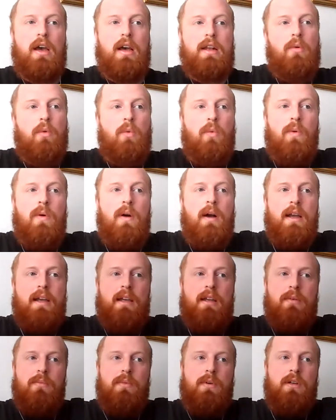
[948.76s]
and a
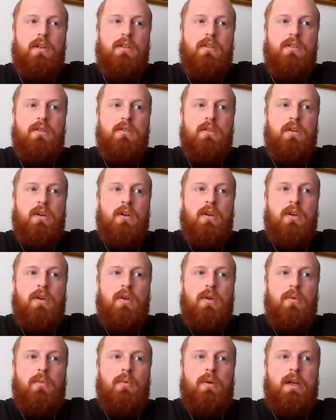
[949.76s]
way in which
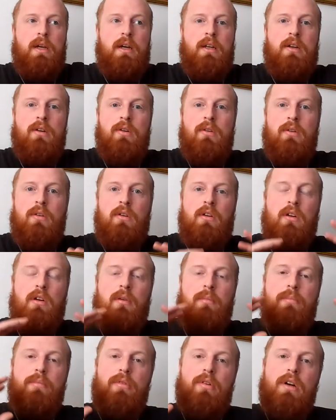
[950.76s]
we are no
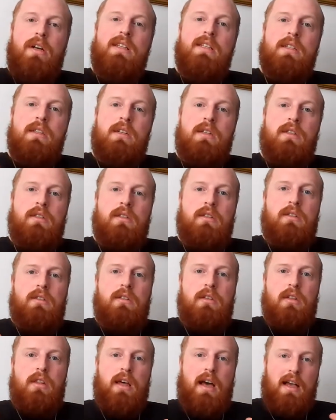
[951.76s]
longer prisoners
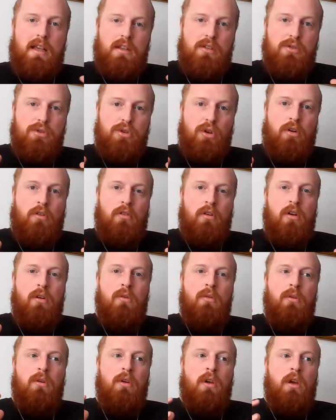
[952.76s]
to that
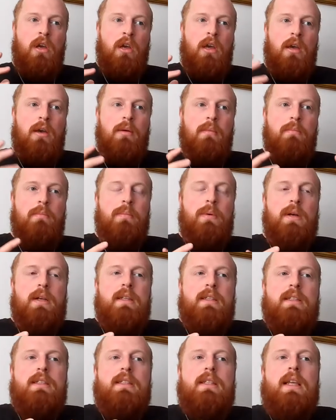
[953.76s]
sorrow,
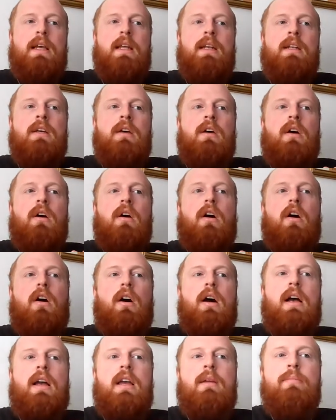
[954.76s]
but instead
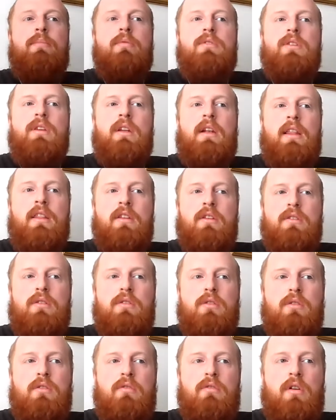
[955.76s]
are able to let the
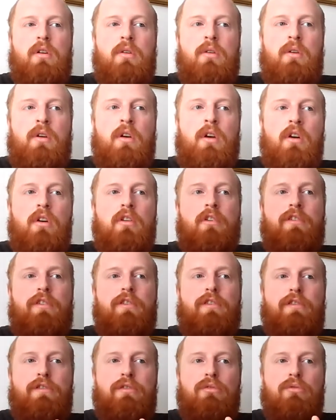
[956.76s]
sorrow
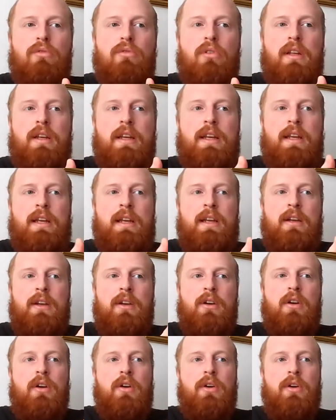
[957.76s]
fully